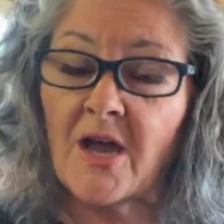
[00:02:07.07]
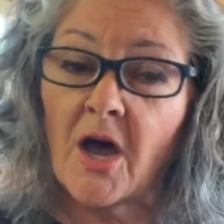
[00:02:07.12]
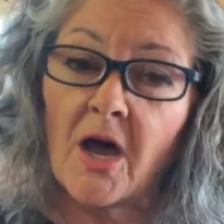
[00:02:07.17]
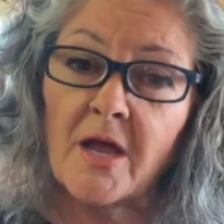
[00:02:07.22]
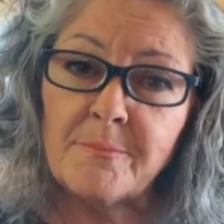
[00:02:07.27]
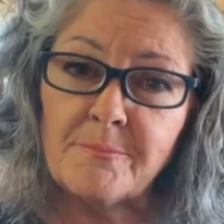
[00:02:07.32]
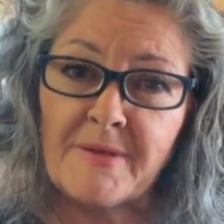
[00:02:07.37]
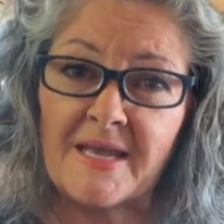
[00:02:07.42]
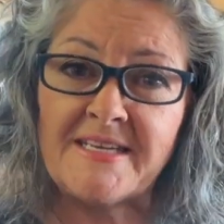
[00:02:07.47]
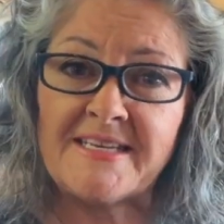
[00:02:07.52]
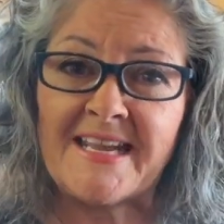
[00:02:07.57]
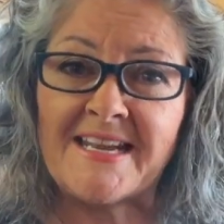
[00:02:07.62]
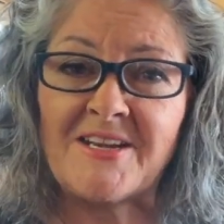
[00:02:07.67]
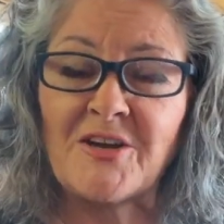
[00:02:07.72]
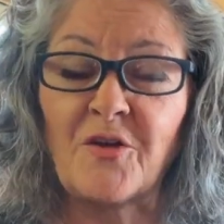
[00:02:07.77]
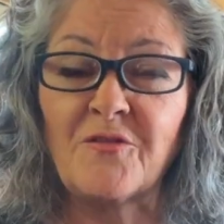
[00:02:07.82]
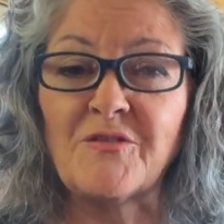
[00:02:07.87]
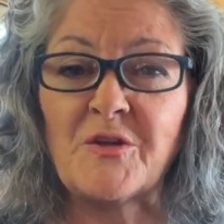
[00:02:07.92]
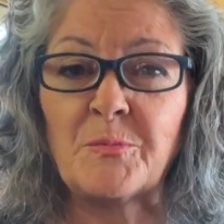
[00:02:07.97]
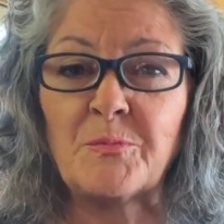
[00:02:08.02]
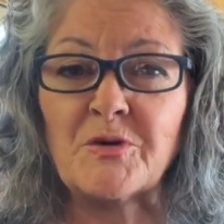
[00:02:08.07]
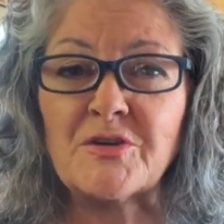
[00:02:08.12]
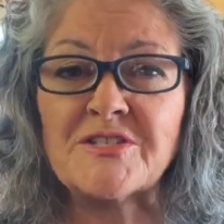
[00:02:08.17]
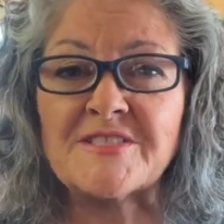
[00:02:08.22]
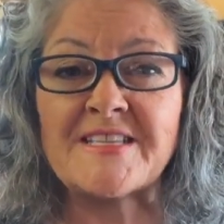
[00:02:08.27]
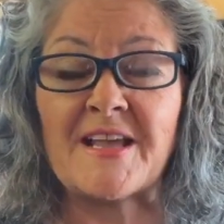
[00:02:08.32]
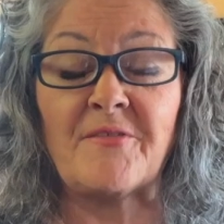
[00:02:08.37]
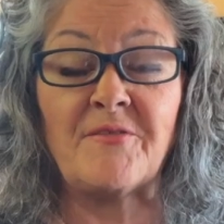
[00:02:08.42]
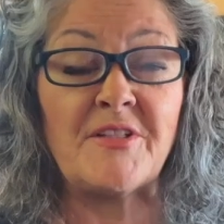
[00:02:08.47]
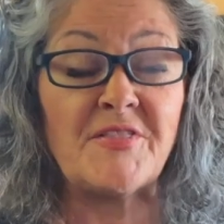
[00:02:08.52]
on Monday, November
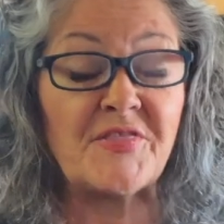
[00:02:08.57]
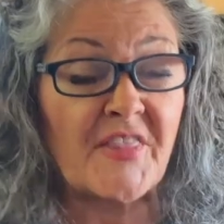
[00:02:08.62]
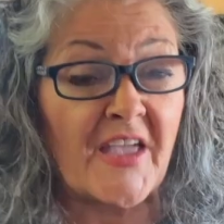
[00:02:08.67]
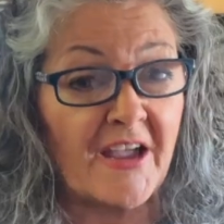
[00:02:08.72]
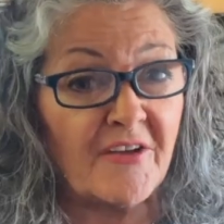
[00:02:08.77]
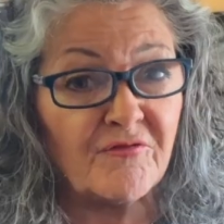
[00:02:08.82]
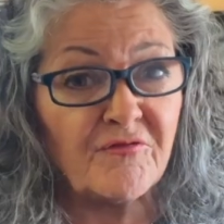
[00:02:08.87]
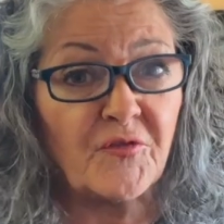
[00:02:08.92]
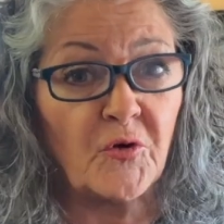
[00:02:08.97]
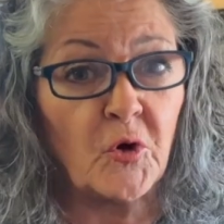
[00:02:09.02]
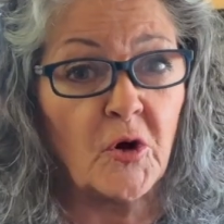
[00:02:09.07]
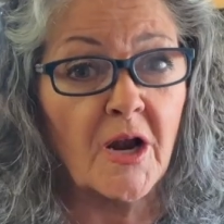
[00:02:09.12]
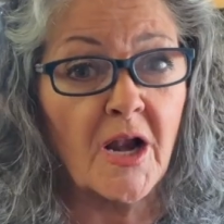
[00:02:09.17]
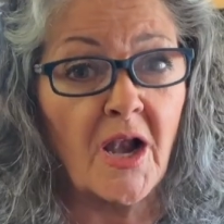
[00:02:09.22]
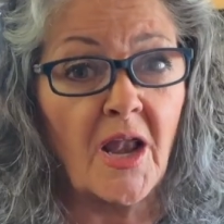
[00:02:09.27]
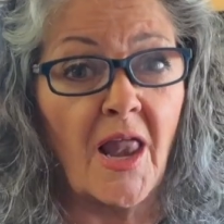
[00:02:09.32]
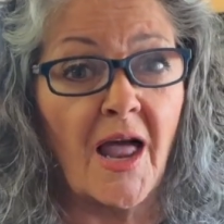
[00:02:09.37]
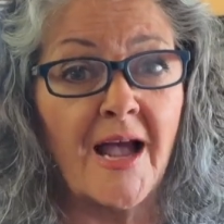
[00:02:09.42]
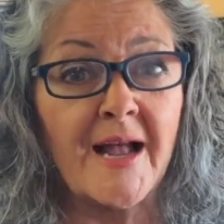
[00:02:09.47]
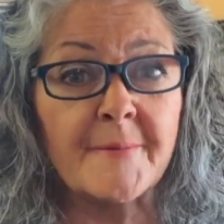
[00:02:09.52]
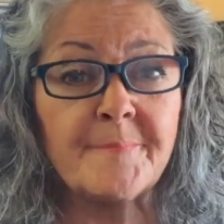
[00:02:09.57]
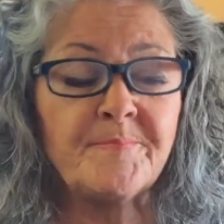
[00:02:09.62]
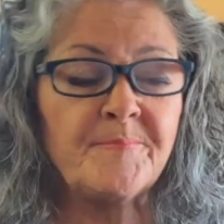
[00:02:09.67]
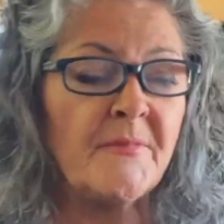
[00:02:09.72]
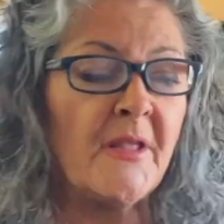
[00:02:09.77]
7th at 4 o'clock,